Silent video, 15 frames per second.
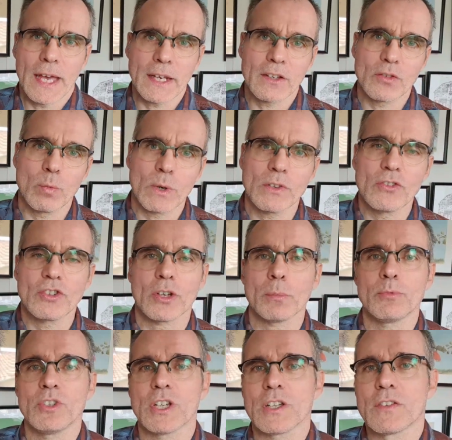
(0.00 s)
And there's one
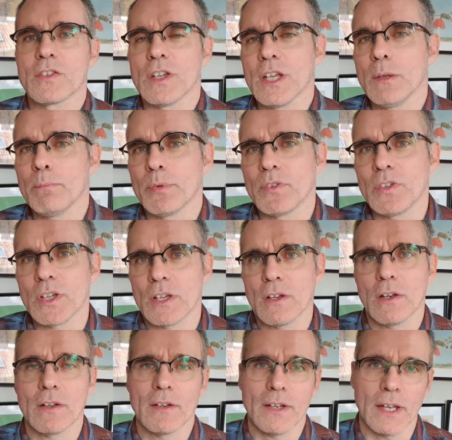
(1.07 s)
subject in
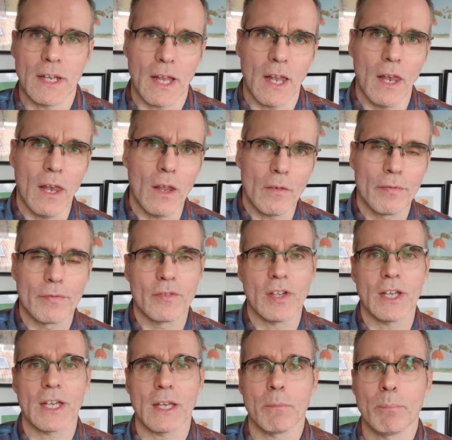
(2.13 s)
particular that I love
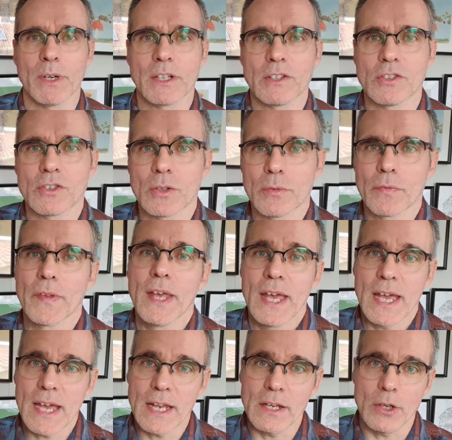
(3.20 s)
taking pictures of,
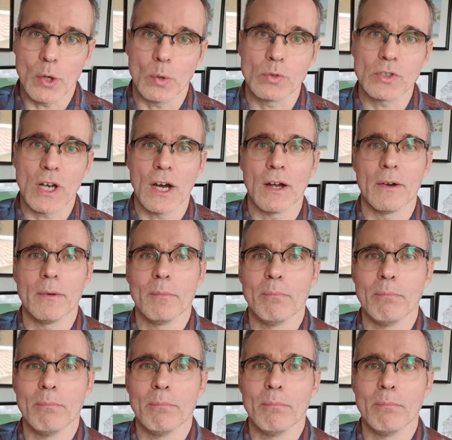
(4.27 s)
and those are